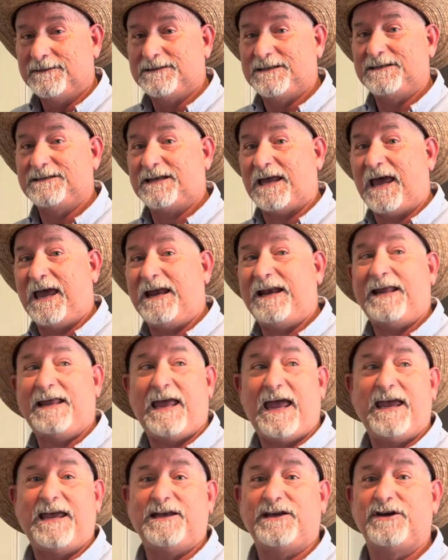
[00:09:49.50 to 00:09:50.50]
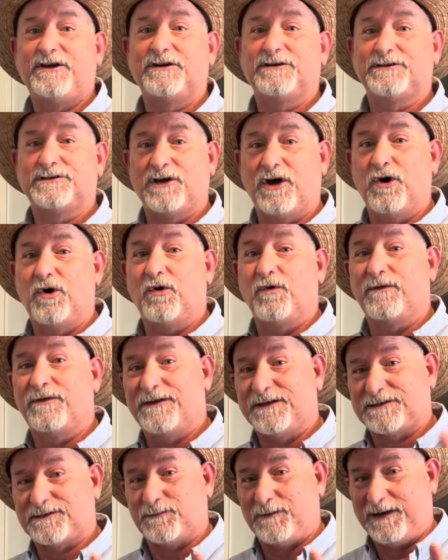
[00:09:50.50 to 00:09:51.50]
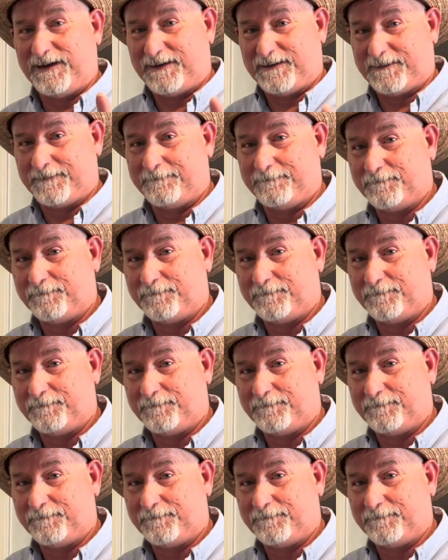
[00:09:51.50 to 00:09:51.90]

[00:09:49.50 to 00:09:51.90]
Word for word: She's 88 years old this week.